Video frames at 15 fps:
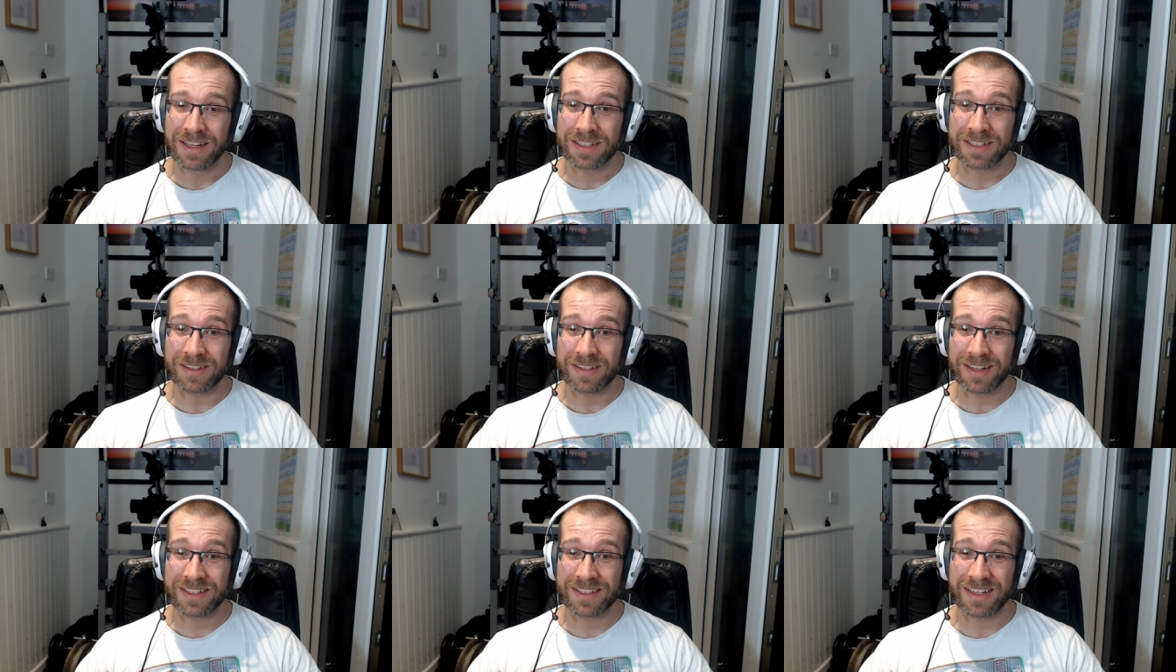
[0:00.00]

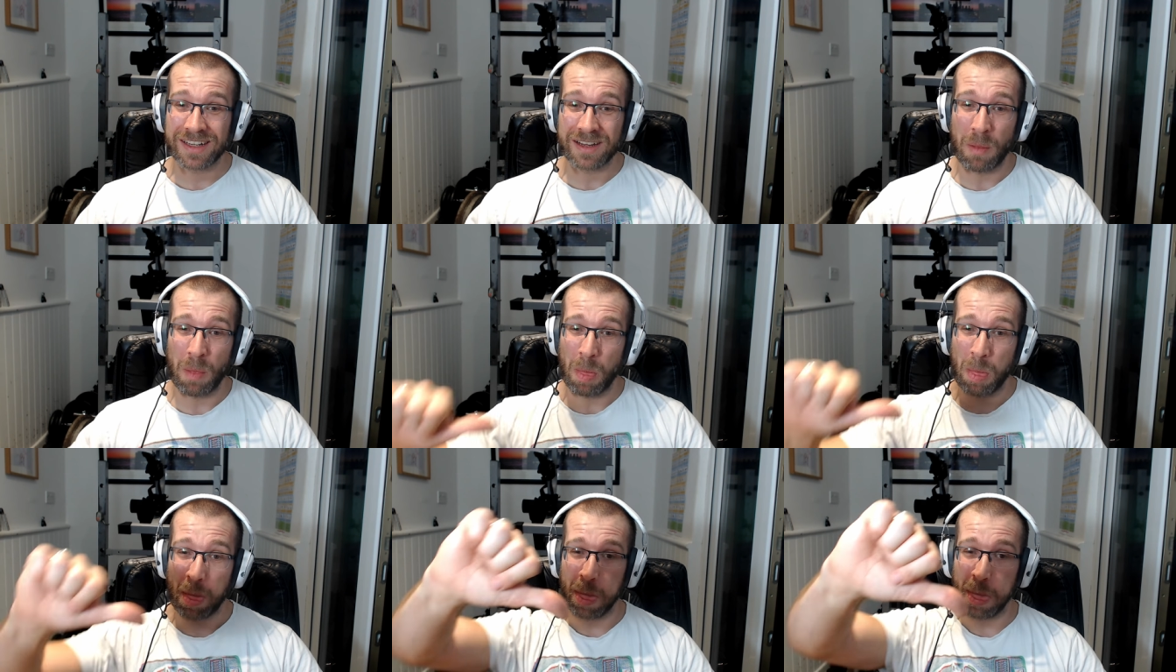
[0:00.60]
So that's it.
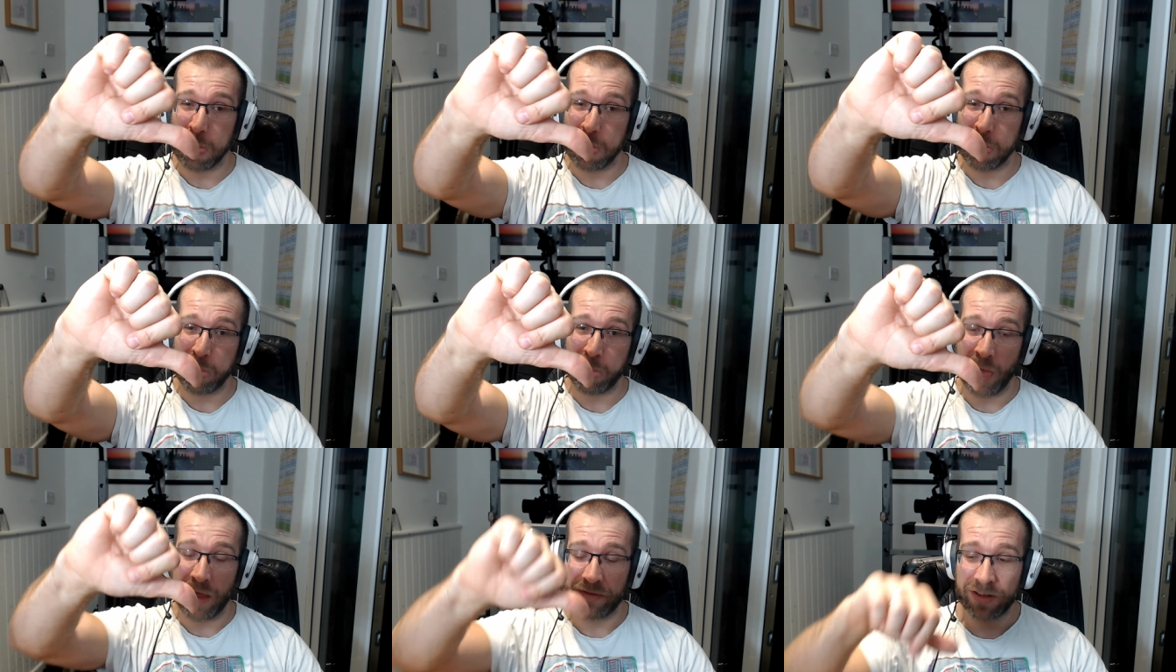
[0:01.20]

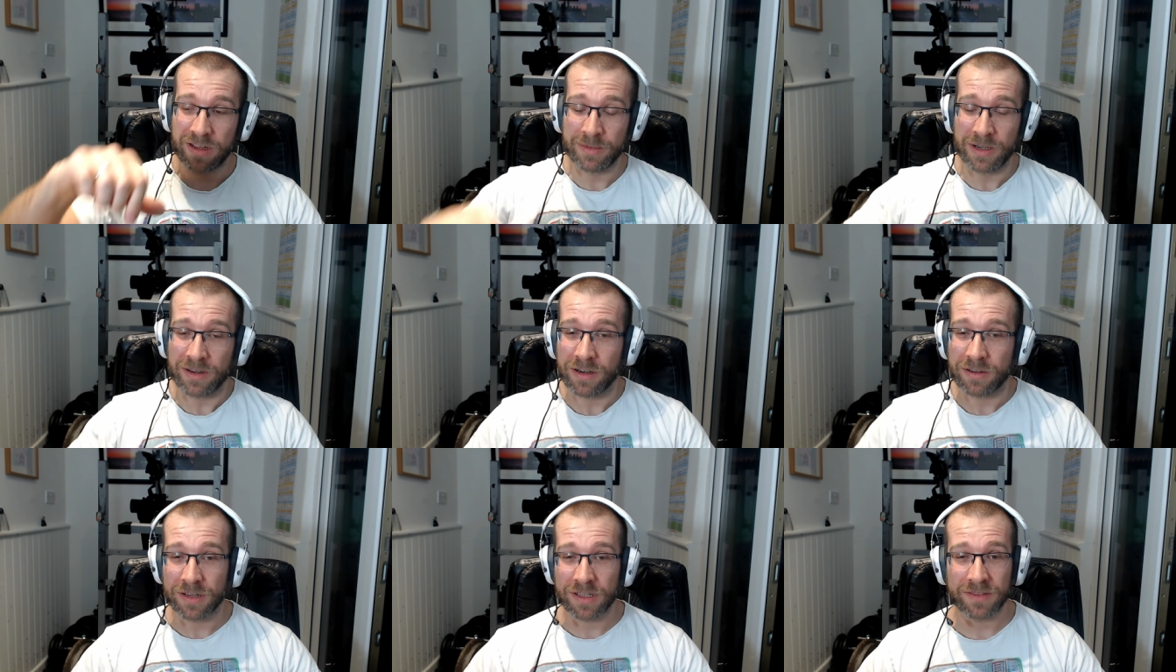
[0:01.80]

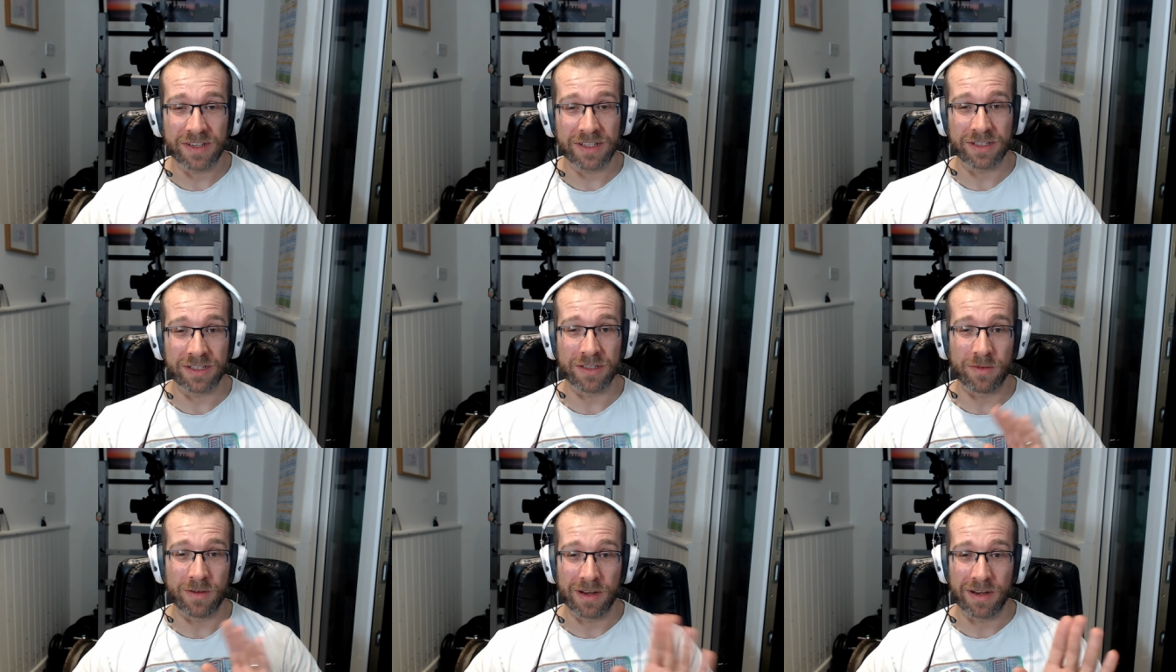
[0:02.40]
V-Moda Crossfade
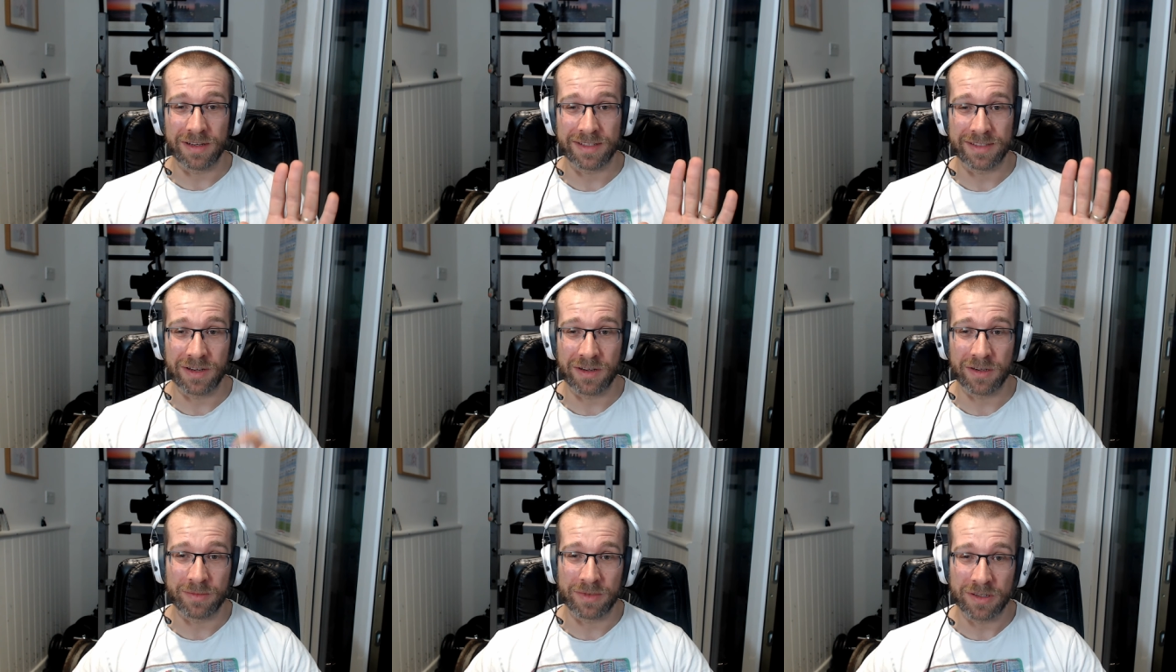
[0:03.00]
2 Wireless.
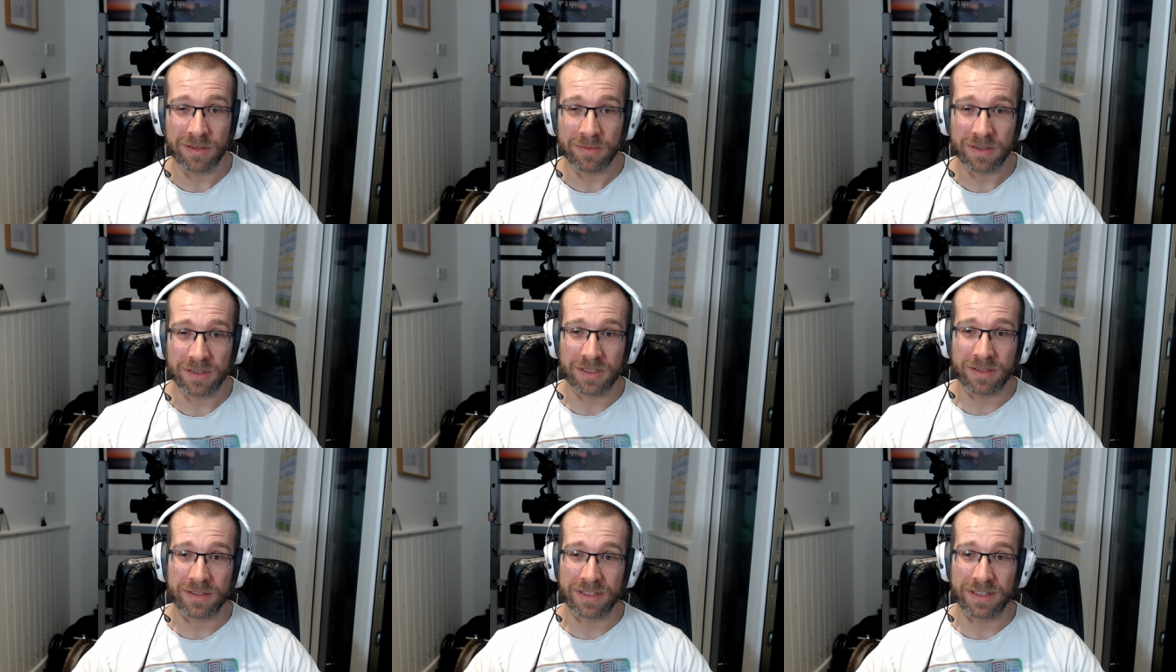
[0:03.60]
Nope, don't
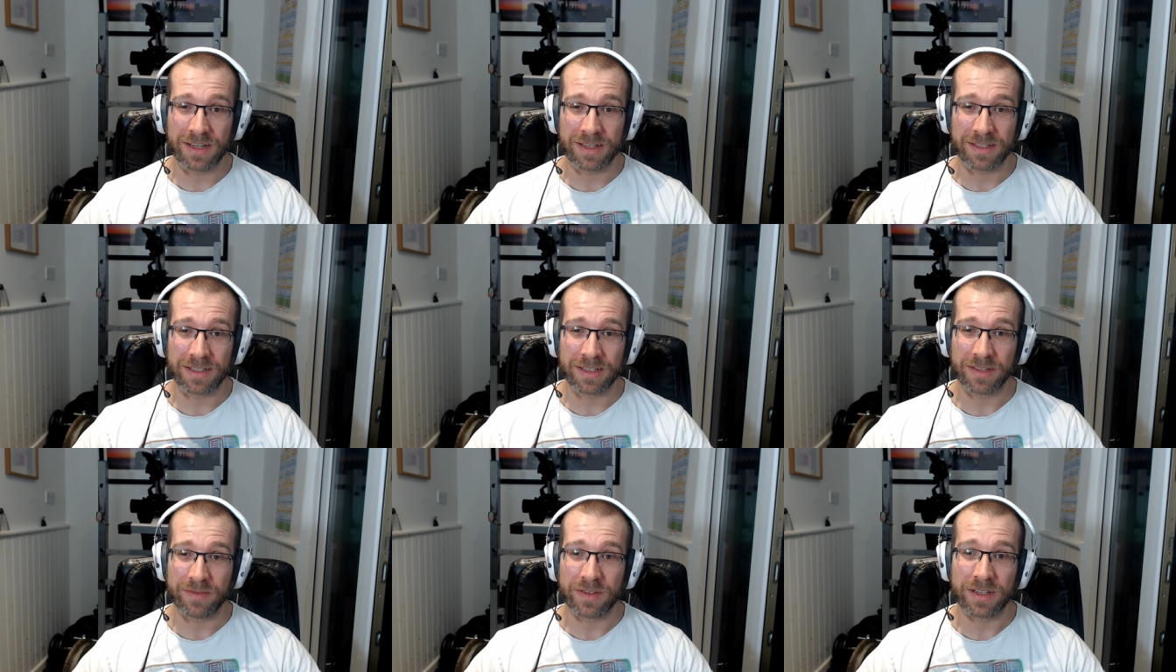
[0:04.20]
bother using that as a
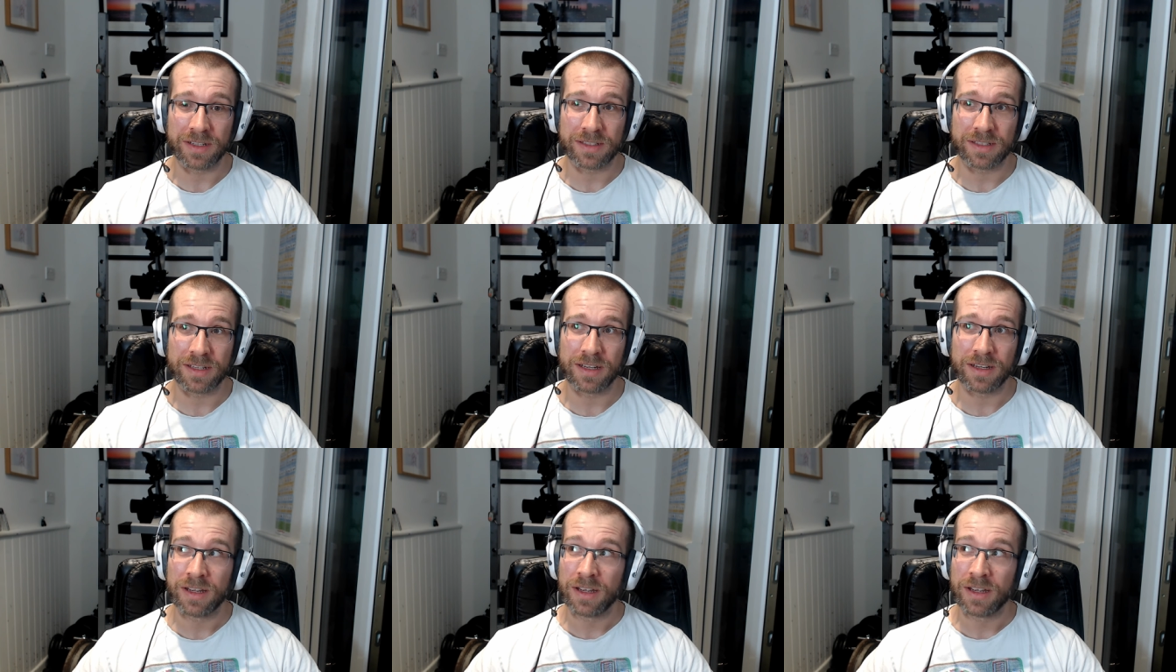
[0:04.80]
gaming headset.